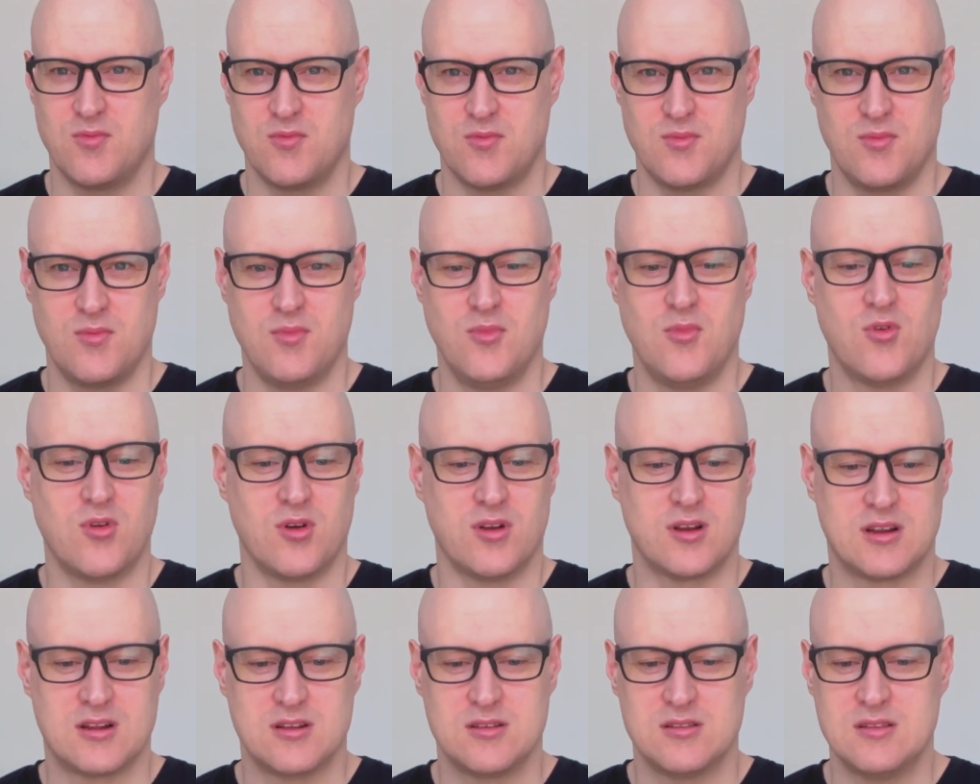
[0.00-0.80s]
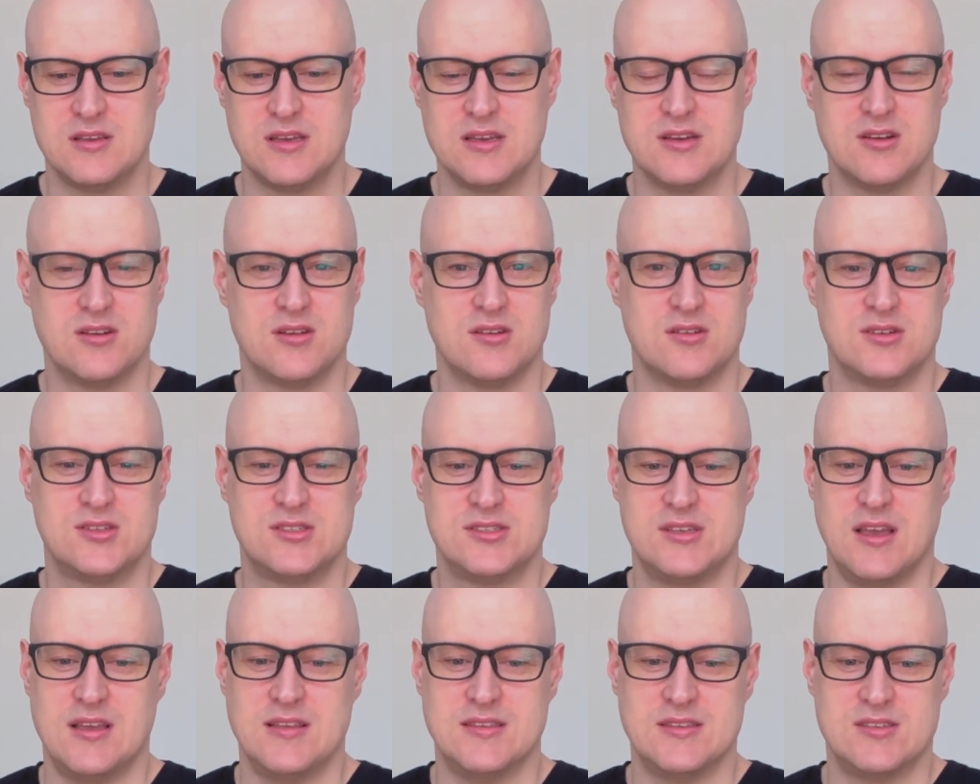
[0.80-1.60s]
more clear
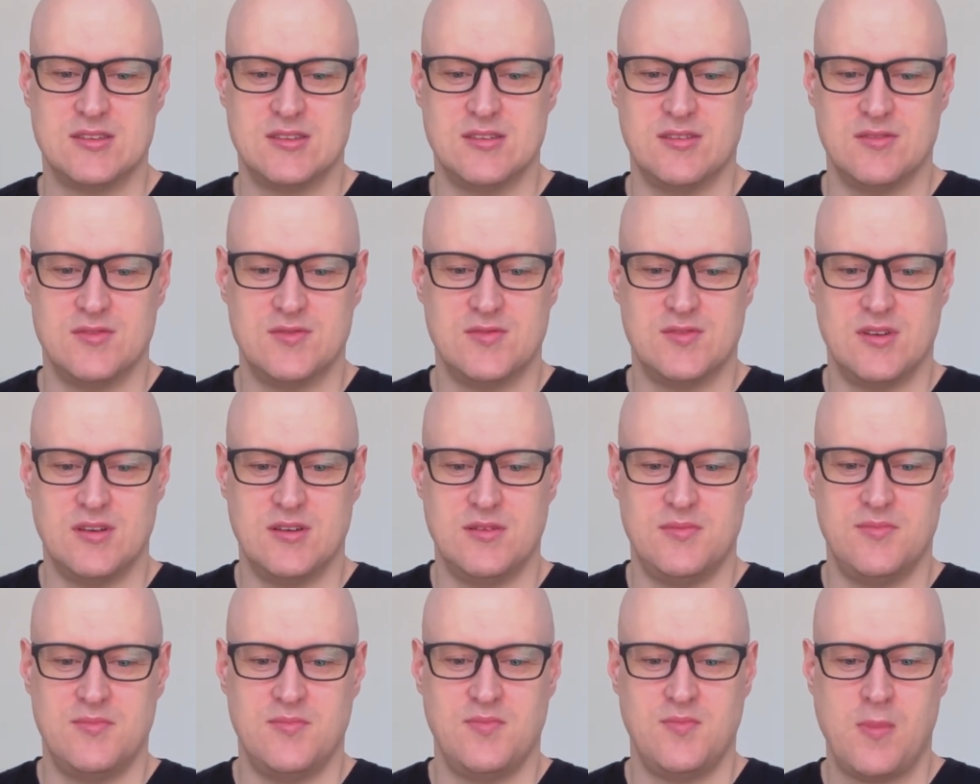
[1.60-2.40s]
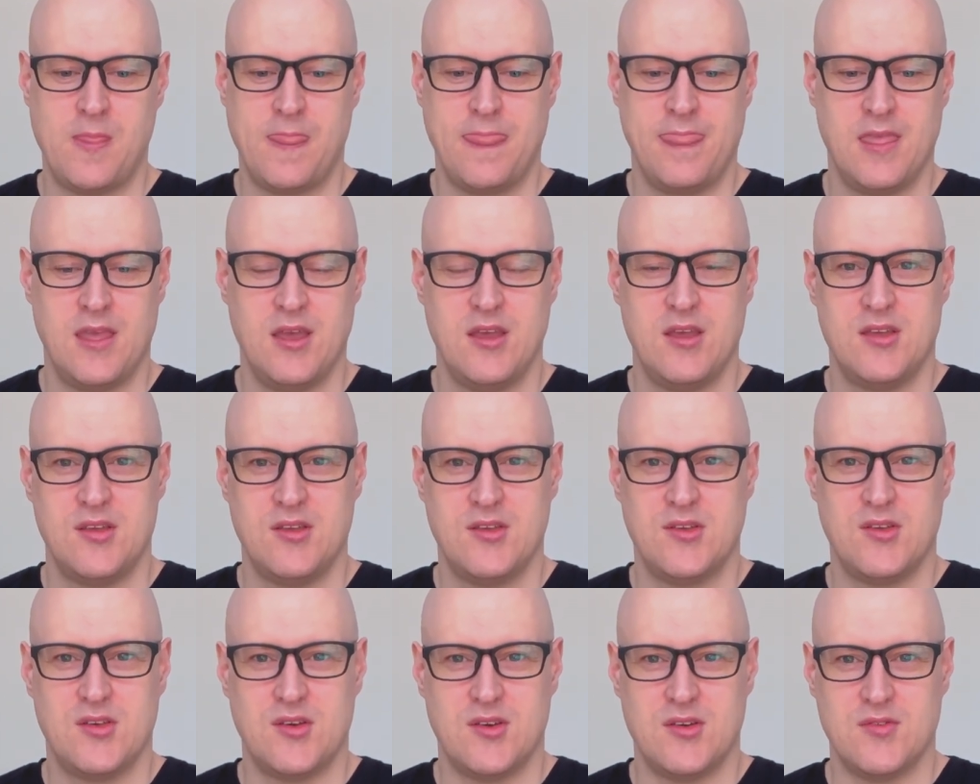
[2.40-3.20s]
sense of,
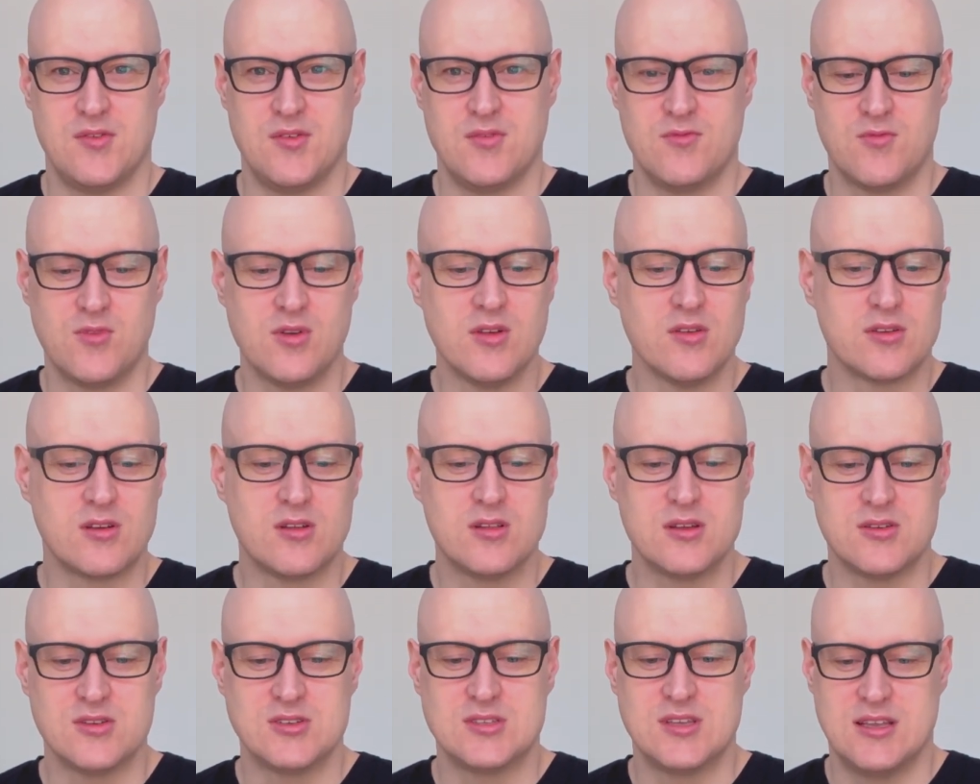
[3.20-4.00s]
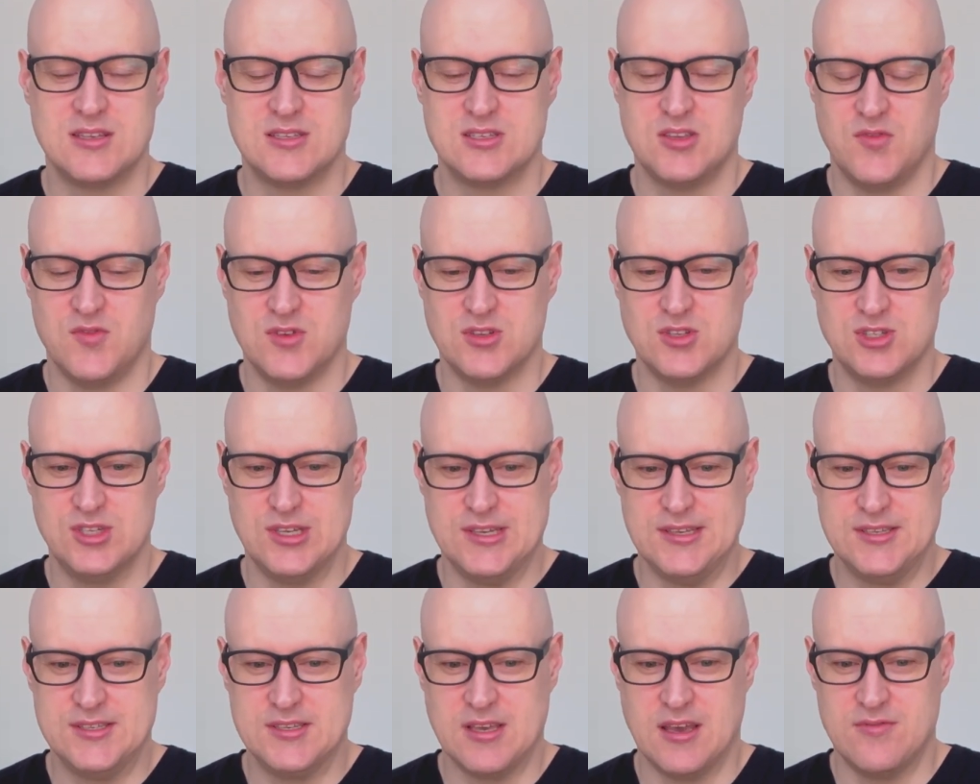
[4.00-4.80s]
a real clear sense of a
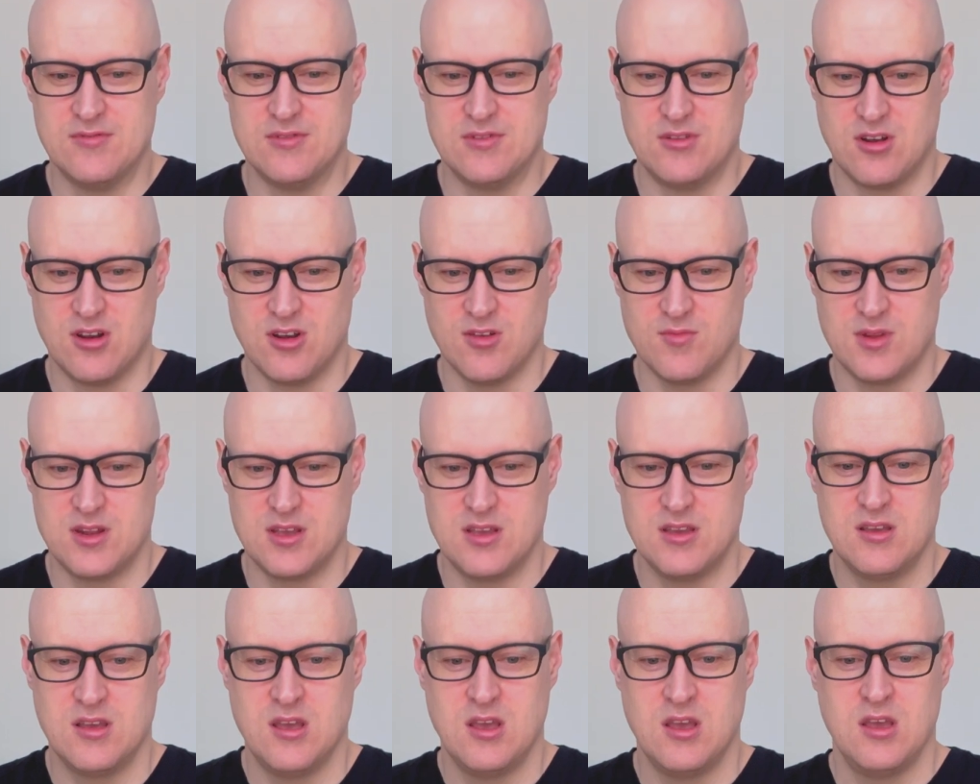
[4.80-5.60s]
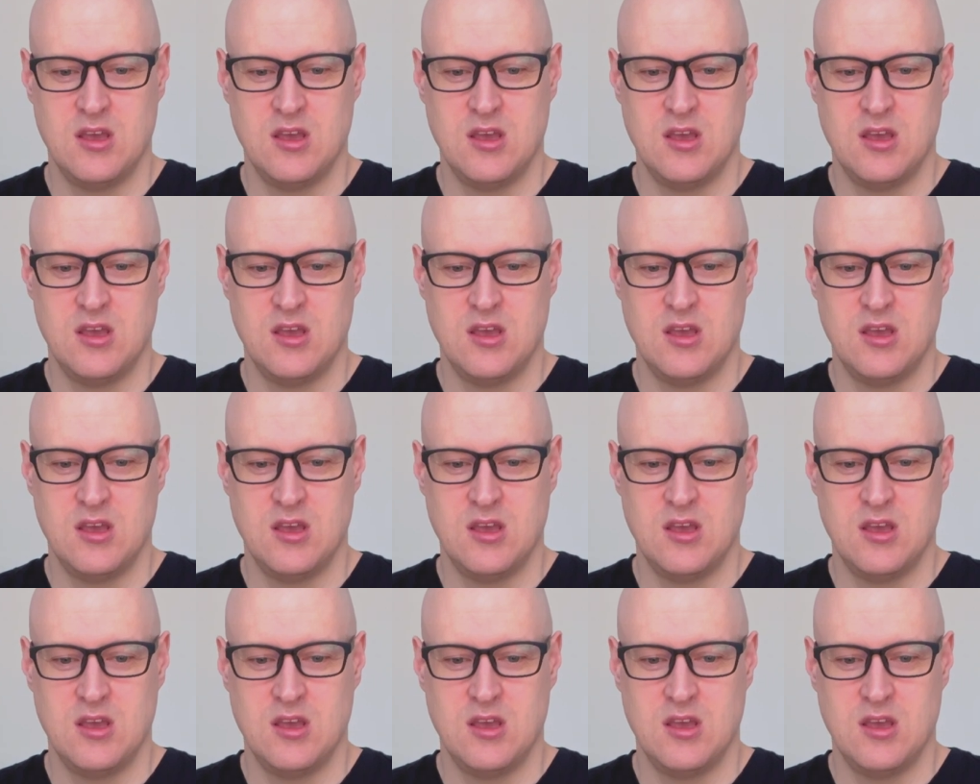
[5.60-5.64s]
G7 harmony.